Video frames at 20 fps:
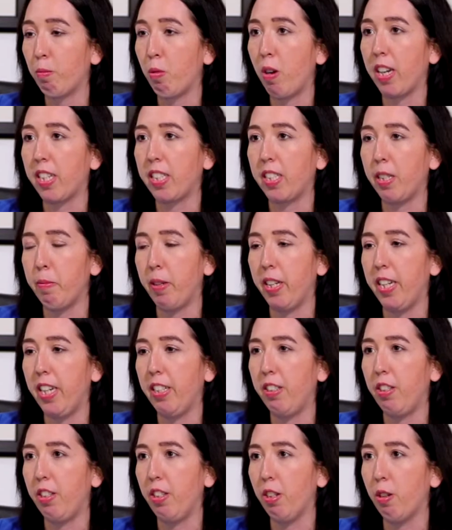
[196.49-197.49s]

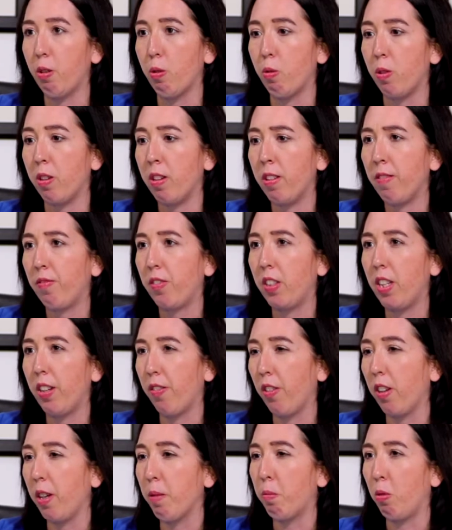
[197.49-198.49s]
proximity to
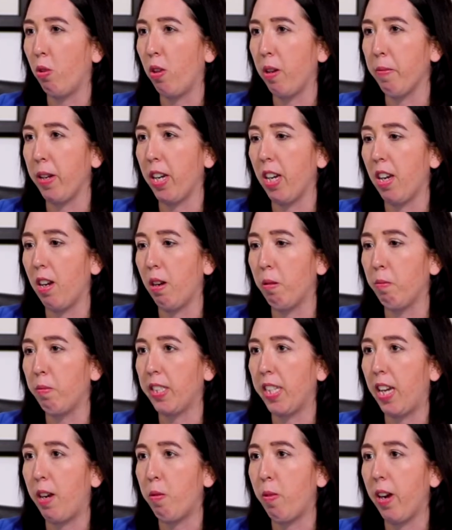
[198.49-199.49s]
different employment
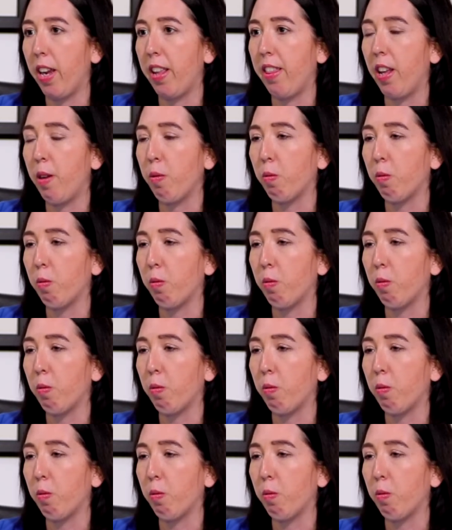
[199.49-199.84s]
hubs. That way they